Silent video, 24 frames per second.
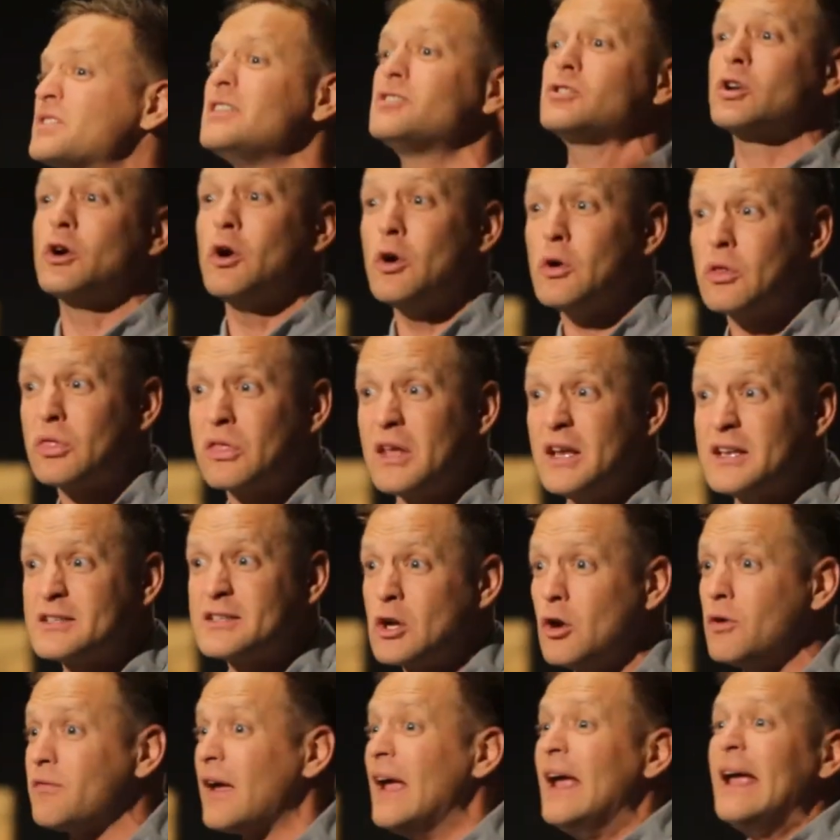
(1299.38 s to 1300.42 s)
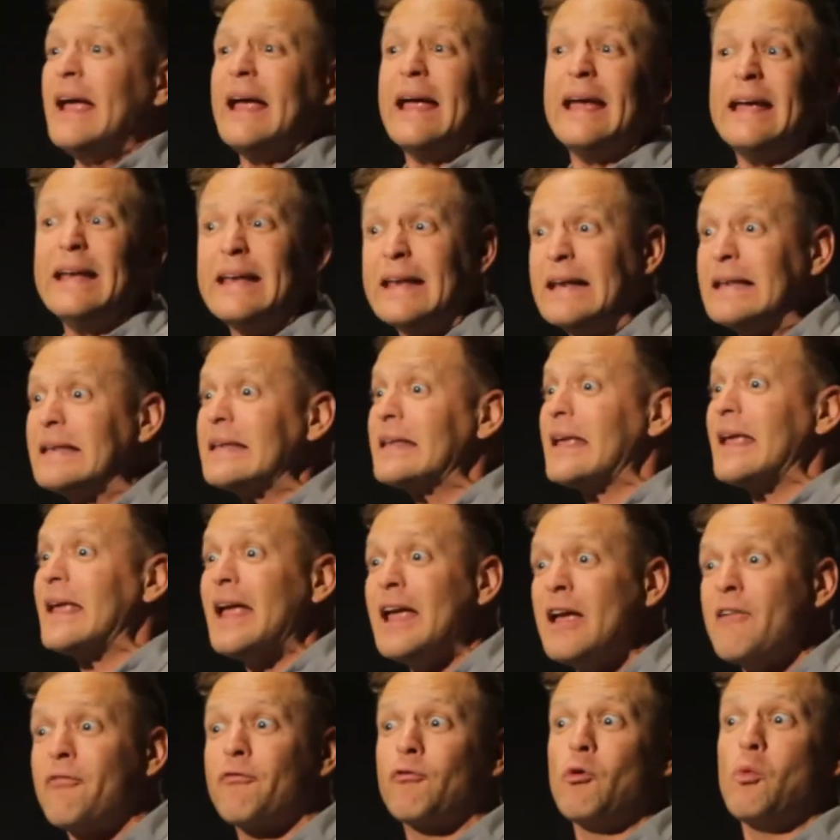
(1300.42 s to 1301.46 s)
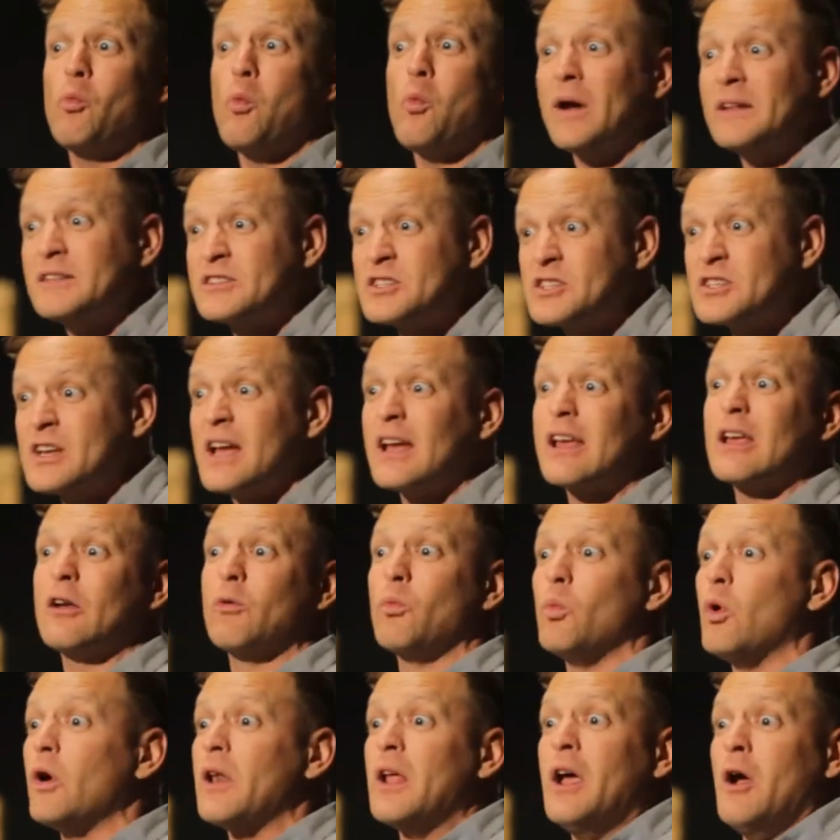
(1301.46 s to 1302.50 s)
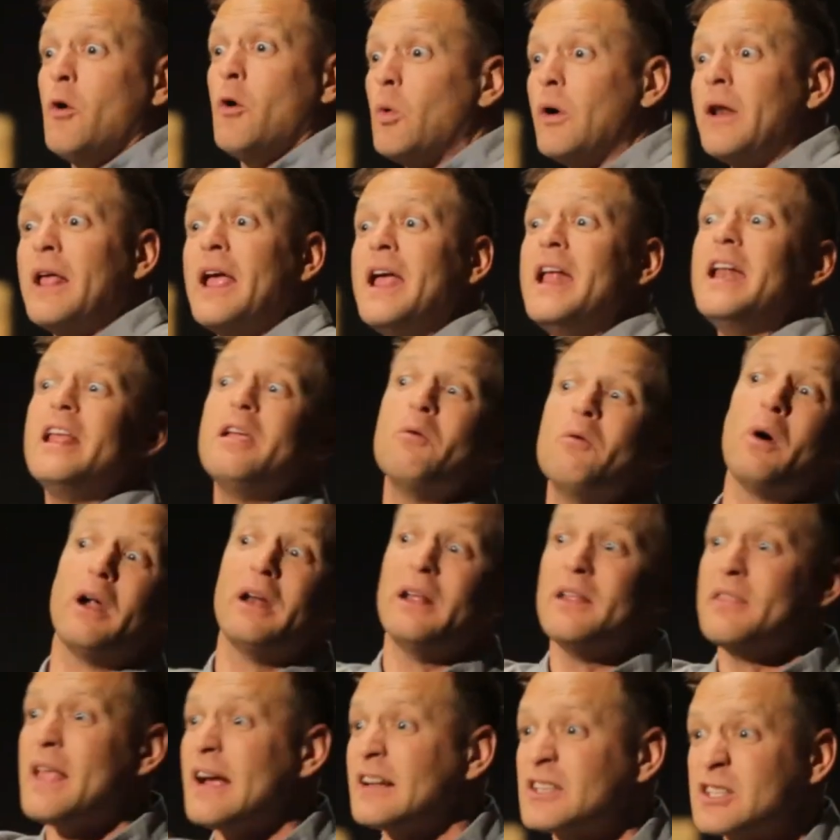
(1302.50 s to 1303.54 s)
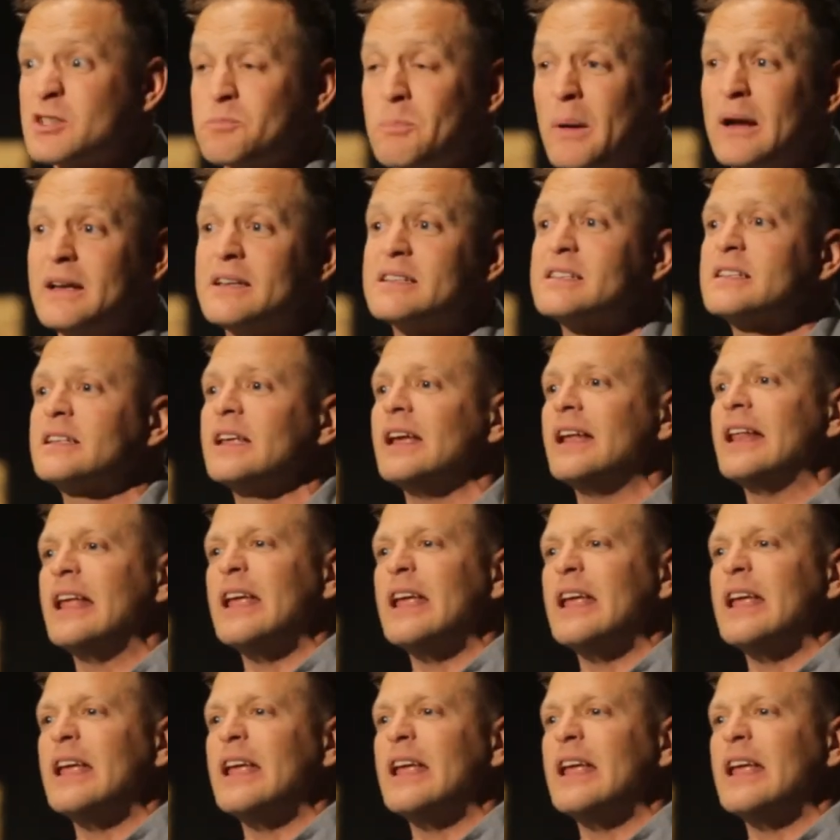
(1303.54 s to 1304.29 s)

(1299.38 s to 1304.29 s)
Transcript: He turned things over. He didn't care for one second what anyone in that space did.